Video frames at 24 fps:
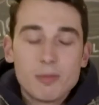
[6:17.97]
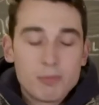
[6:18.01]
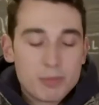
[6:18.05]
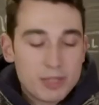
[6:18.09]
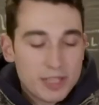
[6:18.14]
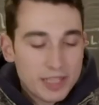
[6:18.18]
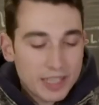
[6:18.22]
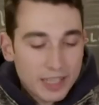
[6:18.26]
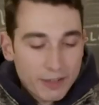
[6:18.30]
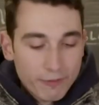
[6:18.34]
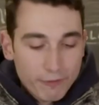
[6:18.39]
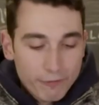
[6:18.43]

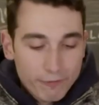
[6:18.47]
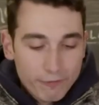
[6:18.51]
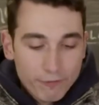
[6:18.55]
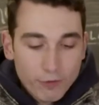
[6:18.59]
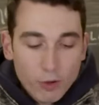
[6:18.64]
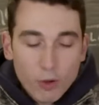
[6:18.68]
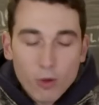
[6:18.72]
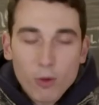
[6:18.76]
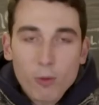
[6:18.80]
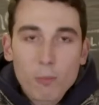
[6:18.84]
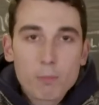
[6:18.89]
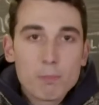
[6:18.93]
But you get that
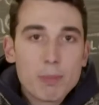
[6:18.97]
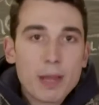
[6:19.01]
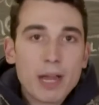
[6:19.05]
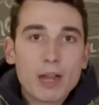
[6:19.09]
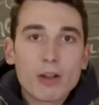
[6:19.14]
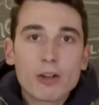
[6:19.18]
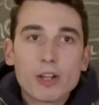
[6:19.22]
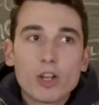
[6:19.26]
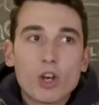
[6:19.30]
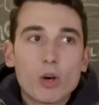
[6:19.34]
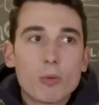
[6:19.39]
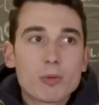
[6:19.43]
full
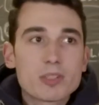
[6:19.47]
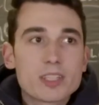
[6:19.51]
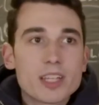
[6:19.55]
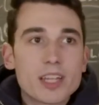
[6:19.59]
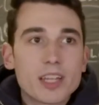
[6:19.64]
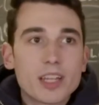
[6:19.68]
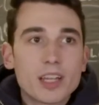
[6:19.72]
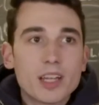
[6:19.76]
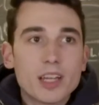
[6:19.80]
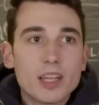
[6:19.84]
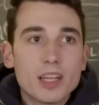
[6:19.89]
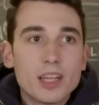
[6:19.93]
berry, almost
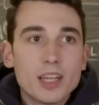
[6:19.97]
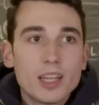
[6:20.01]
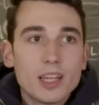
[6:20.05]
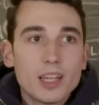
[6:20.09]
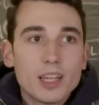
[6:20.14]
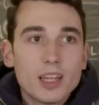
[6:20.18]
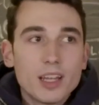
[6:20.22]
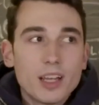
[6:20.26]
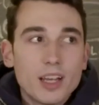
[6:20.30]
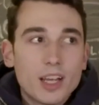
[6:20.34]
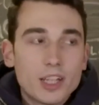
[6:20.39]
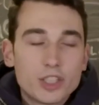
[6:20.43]
like a
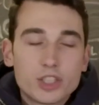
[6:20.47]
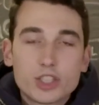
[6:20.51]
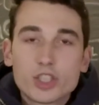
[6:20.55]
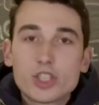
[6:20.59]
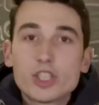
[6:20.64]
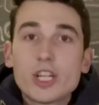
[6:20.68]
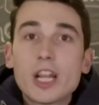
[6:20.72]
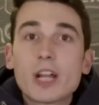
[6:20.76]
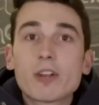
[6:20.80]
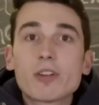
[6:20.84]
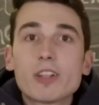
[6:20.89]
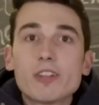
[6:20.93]

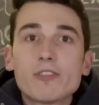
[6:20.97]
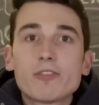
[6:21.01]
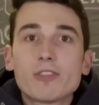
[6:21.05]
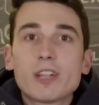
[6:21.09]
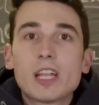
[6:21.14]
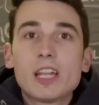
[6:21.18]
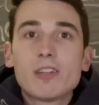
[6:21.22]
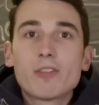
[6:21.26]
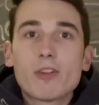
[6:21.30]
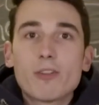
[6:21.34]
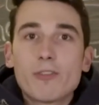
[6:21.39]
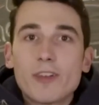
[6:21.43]
cherry
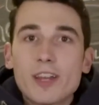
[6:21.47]
flavor.